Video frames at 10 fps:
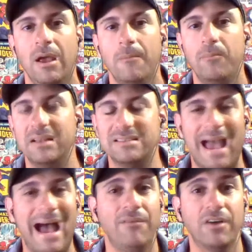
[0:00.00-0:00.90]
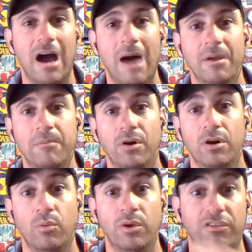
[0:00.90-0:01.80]
But to have a comic
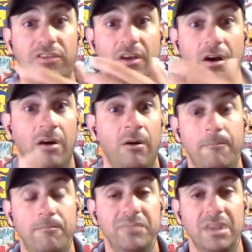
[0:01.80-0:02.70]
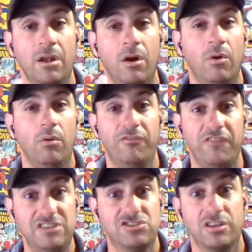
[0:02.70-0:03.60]
book with, you know,
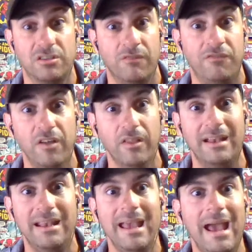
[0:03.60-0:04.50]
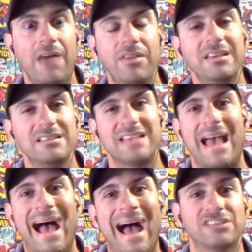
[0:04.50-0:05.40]
featured the villain, I think is
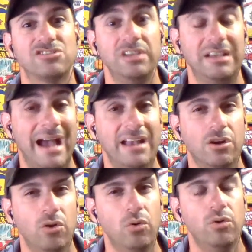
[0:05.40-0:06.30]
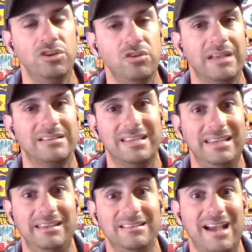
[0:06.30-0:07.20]
actually kind of cool. And you get to
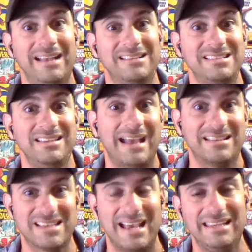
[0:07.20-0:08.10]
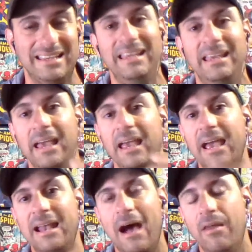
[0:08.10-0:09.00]
keep kind of see that psyche
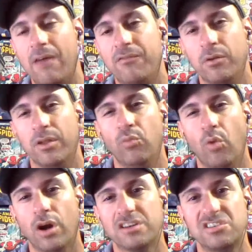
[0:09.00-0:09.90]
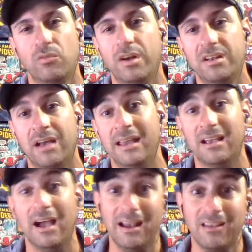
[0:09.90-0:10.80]
and how that villain works and
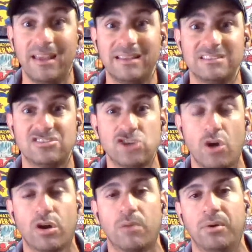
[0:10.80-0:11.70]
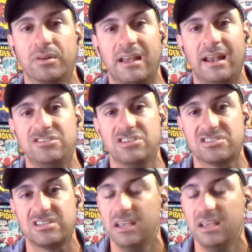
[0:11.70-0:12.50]
whatnot, kind of like this Joker book that I just